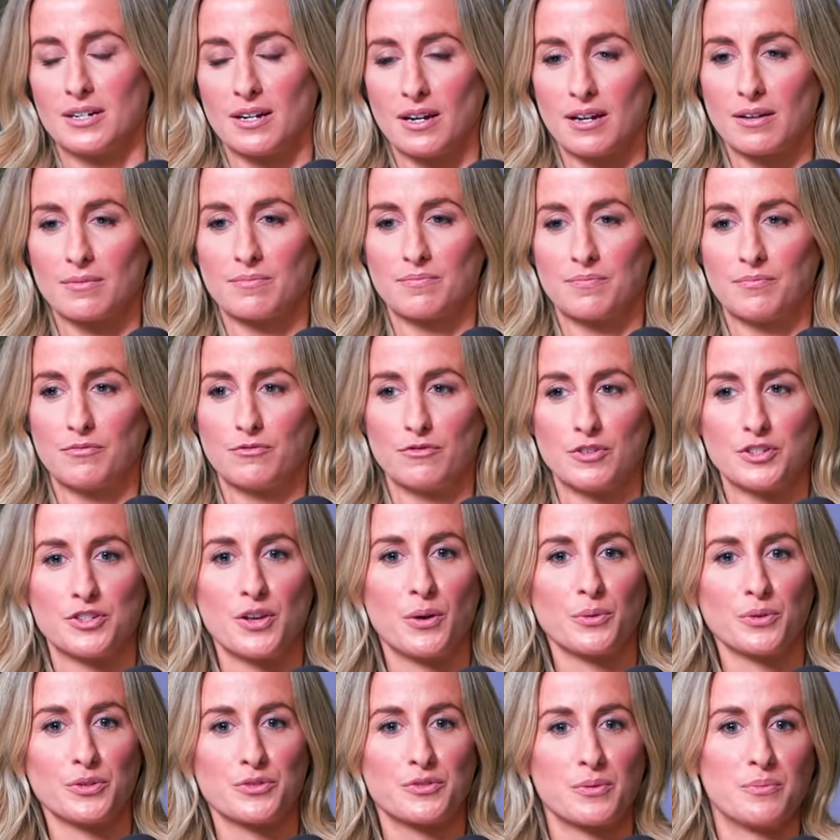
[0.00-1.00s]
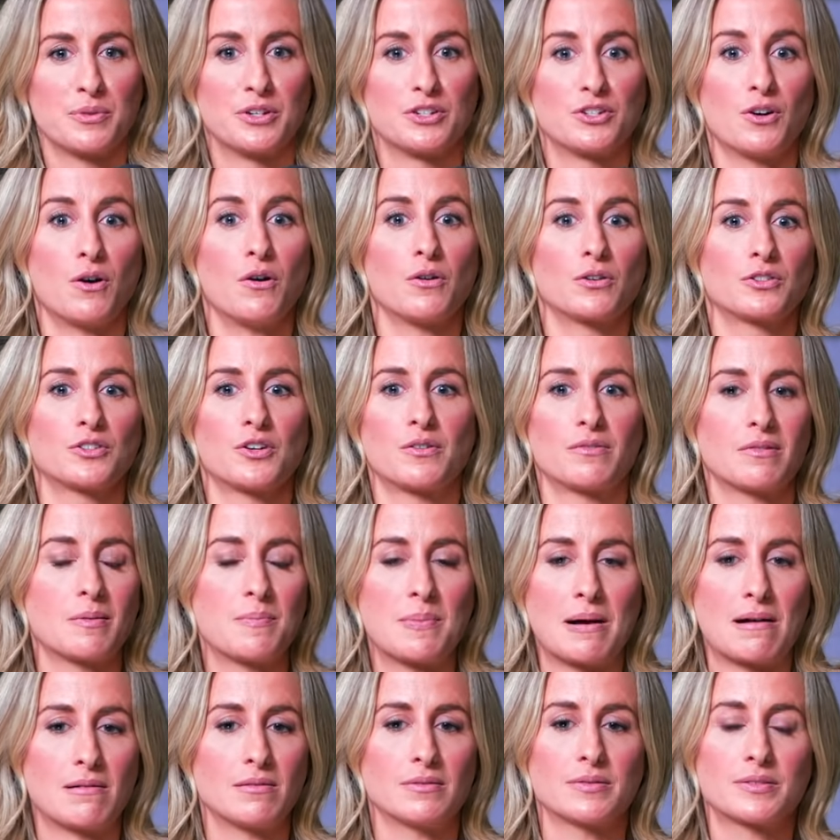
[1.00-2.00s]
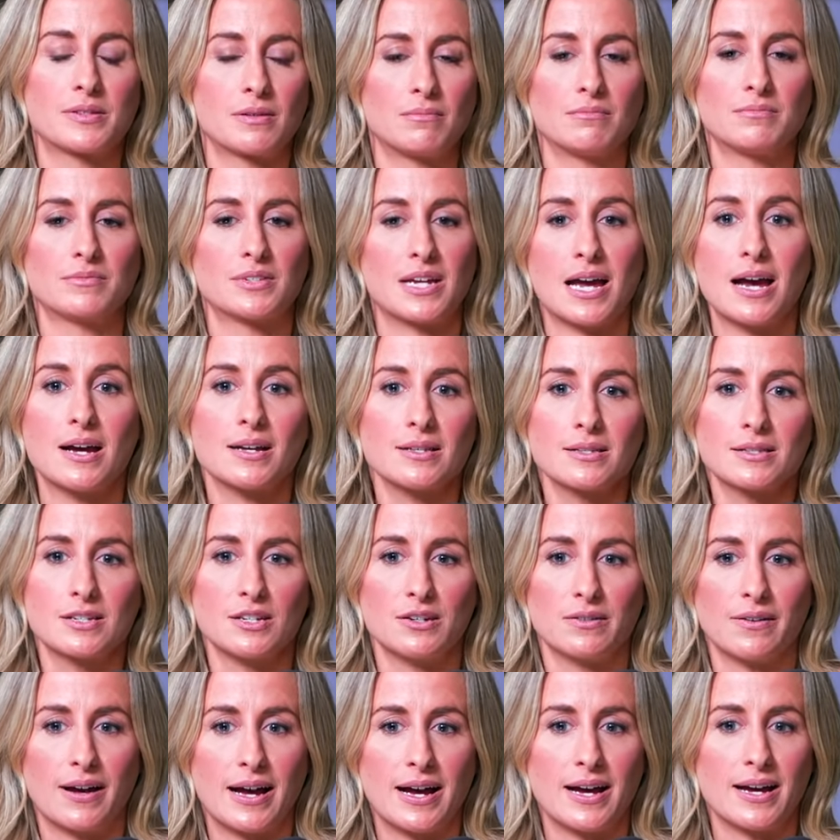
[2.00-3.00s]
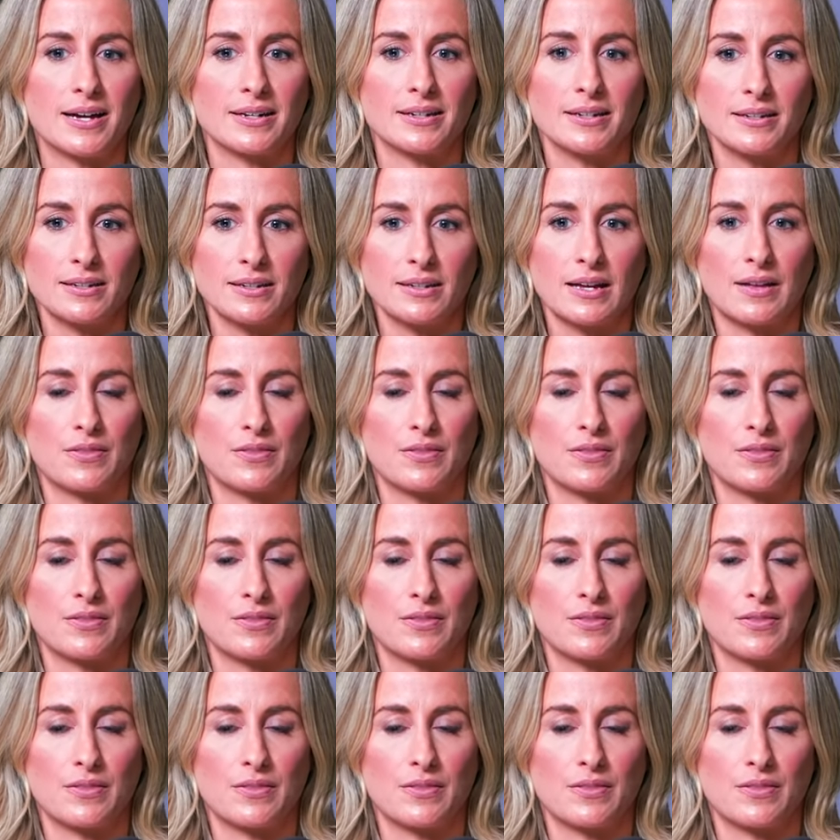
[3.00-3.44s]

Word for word: a results from the doctor about some test you had and,